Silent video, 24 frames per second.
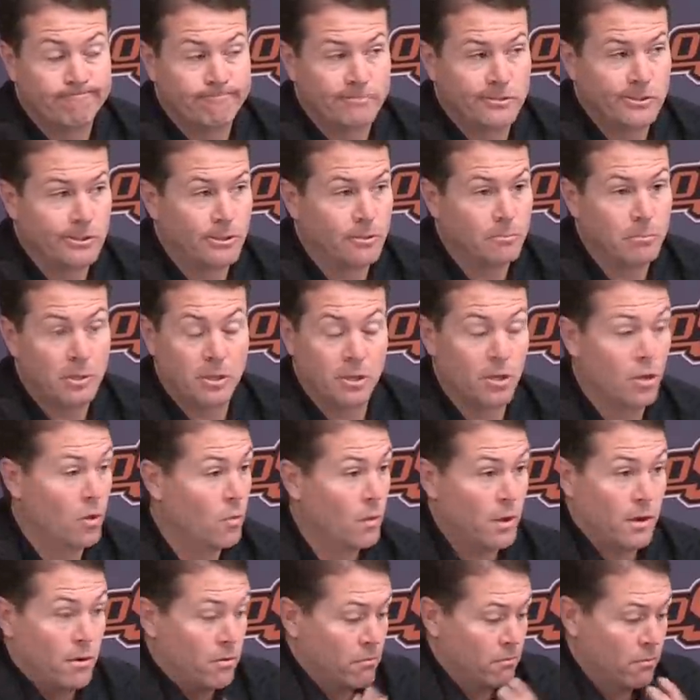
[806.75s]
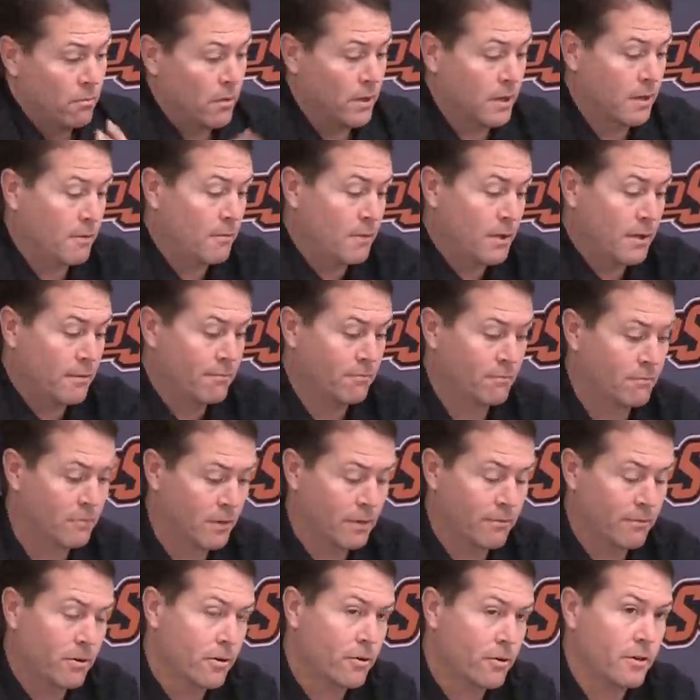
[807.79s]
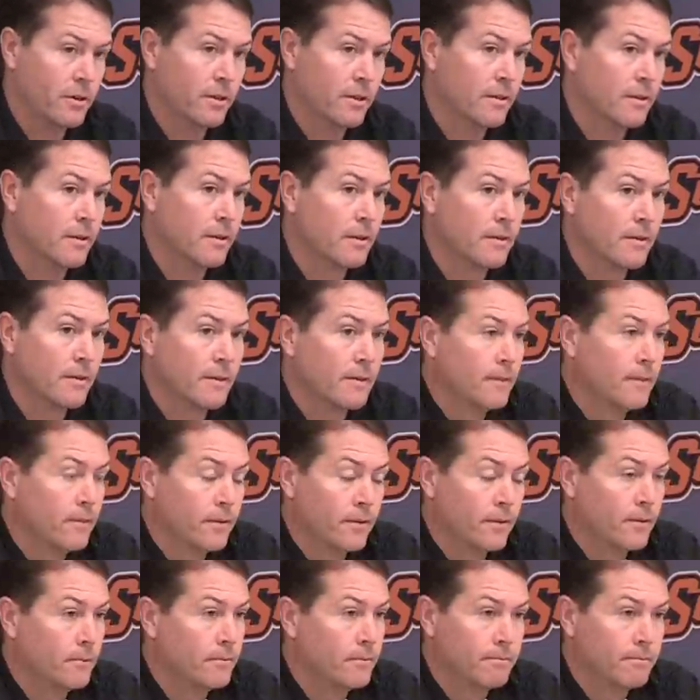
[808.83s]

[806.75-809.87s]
So, but no, we don't. We haven't heard anything. So.